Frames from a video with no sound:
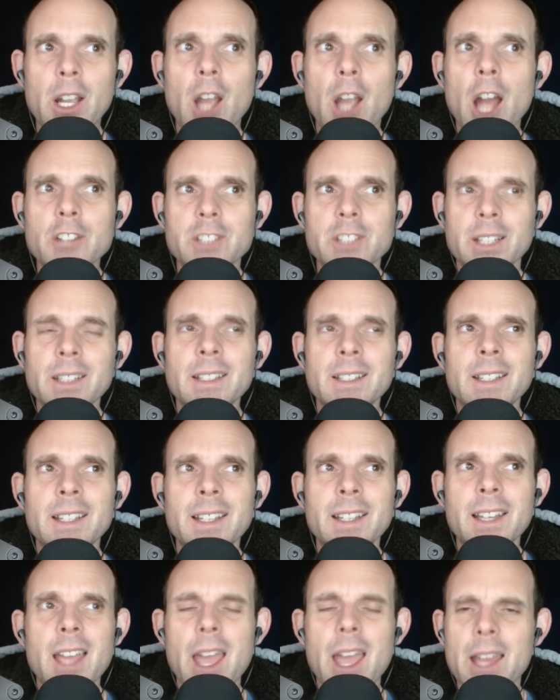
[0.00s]
gotcha,
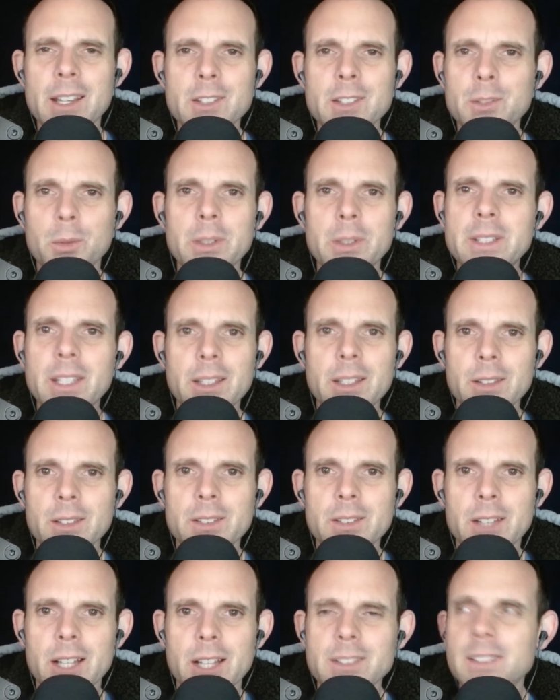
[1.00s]
and it's a
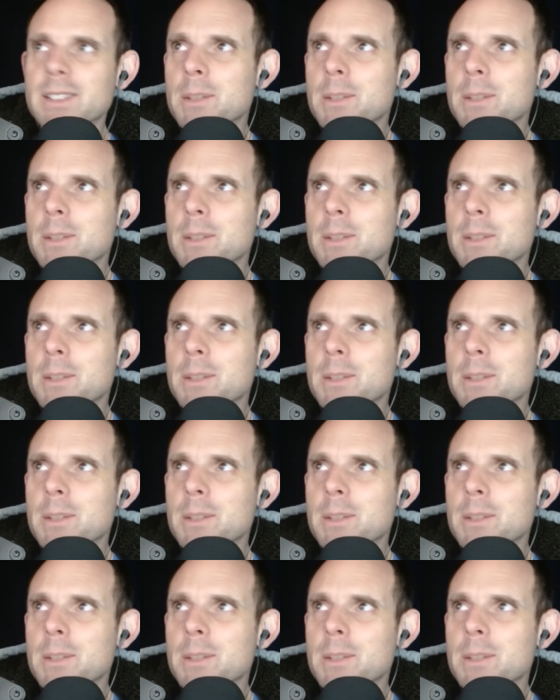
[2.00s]
ridiculous gotcha.